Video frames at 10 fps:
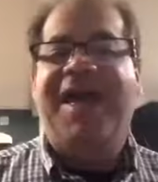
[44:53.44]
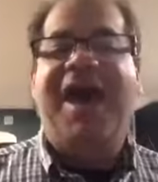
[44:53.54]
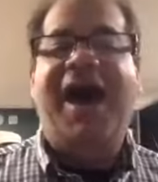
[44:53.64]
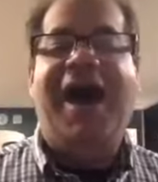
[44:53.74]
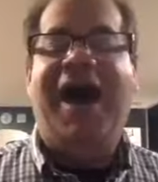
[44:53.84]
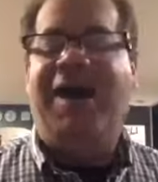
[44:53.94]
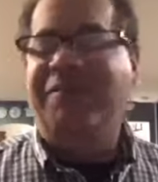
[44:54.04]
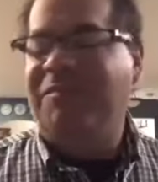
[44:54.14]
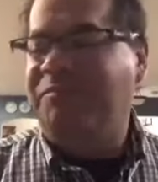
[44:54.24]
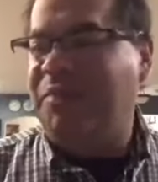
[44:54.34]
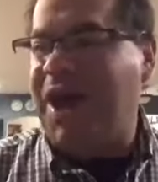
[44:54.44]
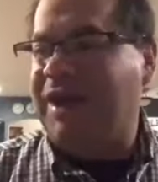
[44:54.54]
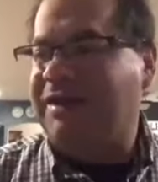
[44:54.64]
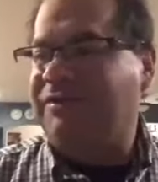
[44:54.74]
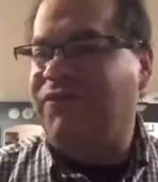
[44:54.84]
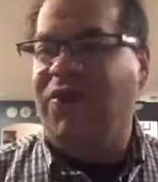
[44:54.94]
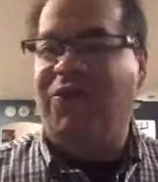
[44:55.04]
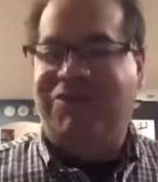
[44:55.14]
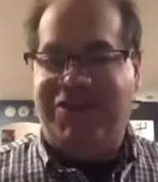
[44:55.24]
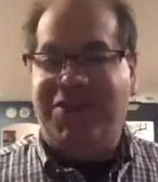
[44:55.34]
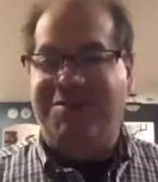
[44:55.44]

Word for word: Um, but for those of you that